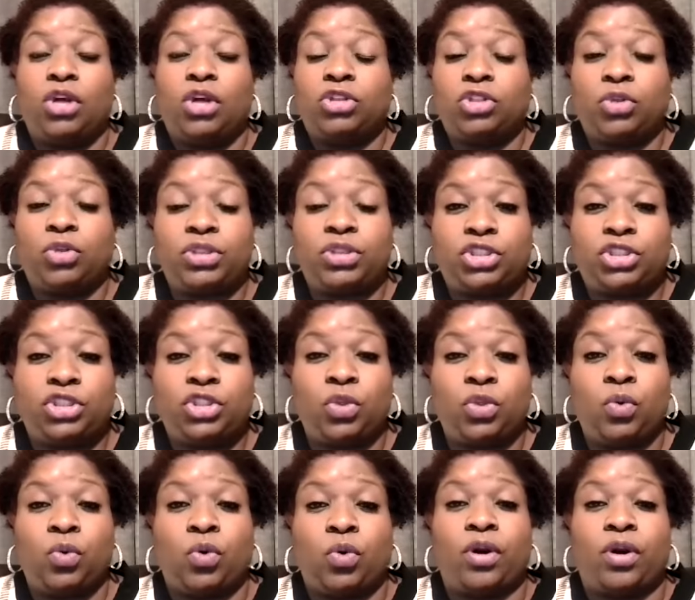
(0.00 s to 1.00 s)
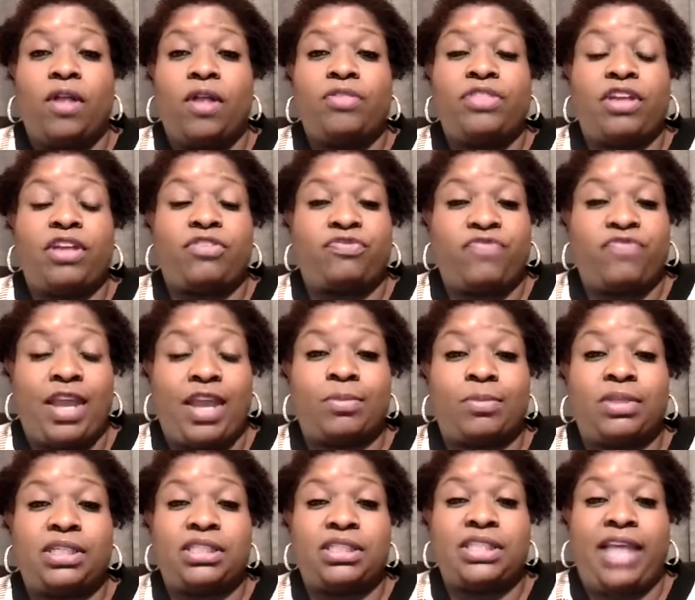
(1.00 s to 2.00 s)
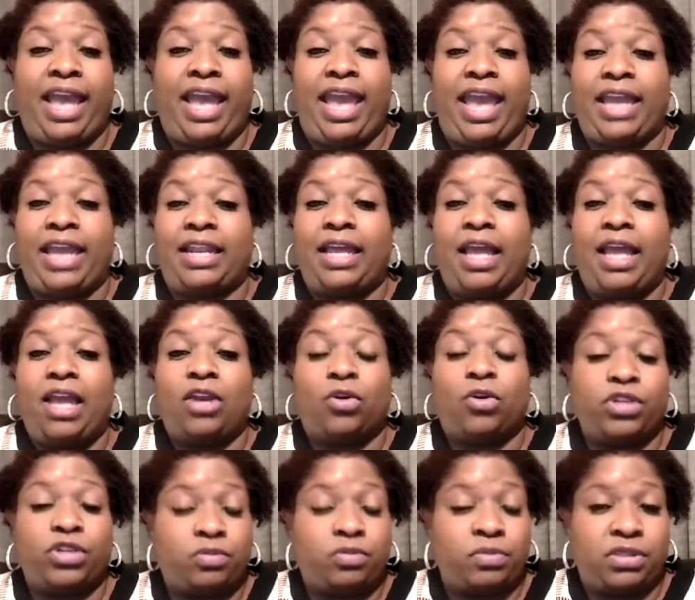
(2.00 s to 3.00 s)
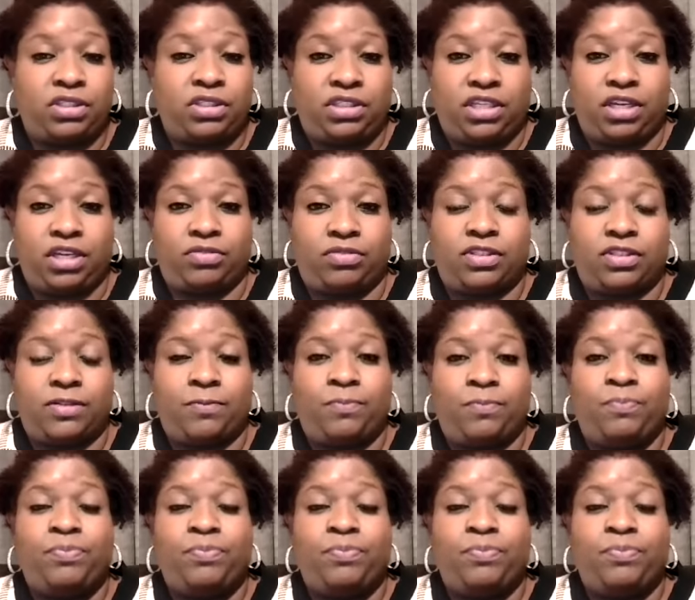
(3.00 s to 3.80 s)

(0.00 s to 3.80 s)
to ensure that families had Christmas gifts.